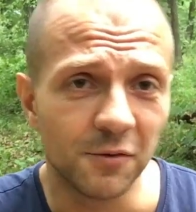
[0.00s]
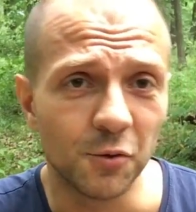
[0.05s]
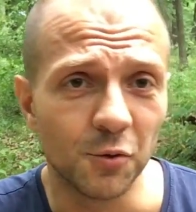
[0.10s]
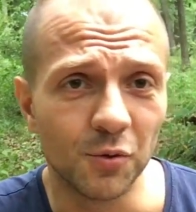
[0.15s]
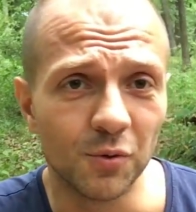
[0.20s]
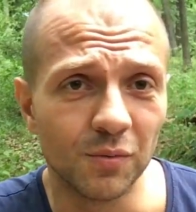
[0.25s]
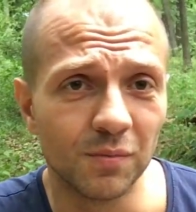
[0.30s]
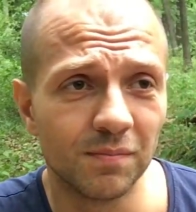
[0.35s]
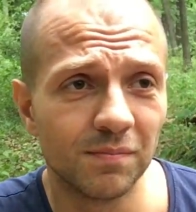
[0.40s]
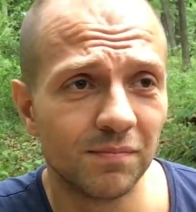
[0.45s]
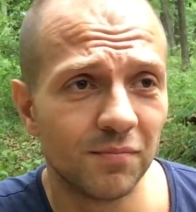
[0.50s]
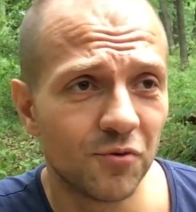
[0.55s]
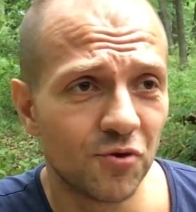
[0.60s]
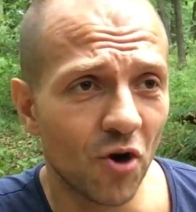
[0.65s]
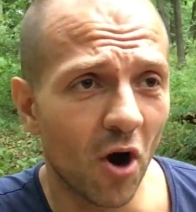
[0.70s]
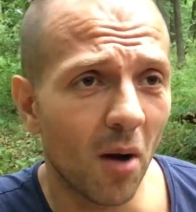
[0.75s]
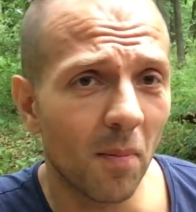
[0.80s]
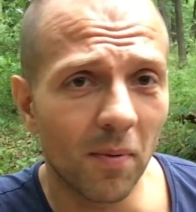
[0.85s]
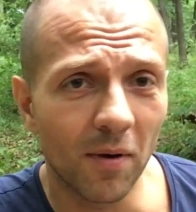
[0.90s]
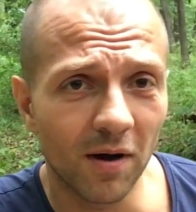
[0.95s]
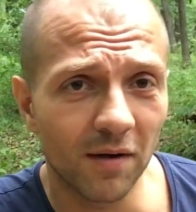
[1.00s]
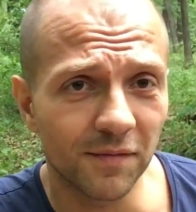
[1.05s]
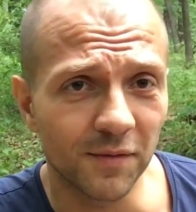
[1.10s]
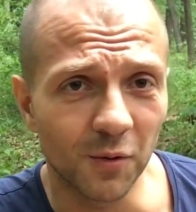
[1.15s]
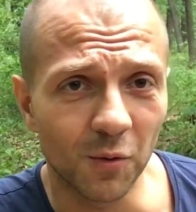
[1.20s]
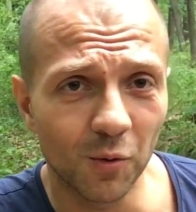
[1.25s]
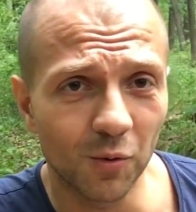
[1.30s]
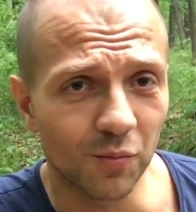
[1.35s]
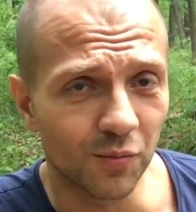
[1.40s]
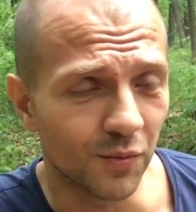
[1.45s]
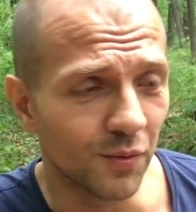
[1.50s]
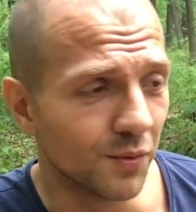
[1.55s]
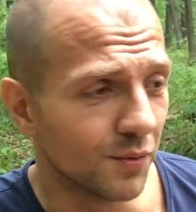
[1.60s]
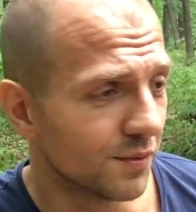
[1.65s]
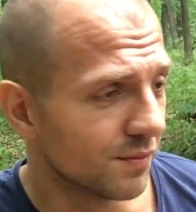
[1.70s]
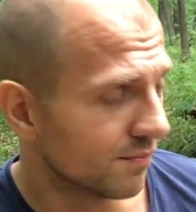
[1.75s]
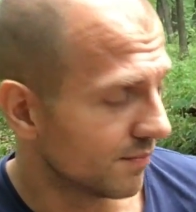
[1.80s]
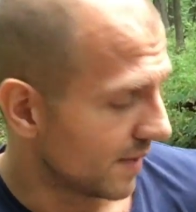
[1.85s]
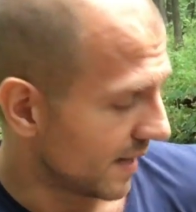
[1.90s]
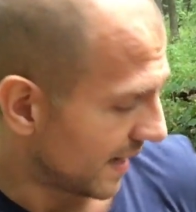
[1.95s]
to chop off the whole root.
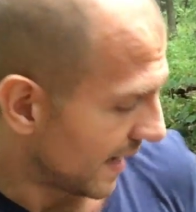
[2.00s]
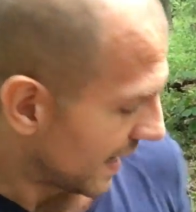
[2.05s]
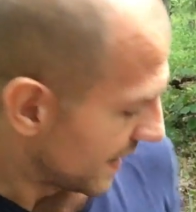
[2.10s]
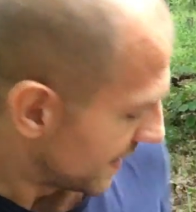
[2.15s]
and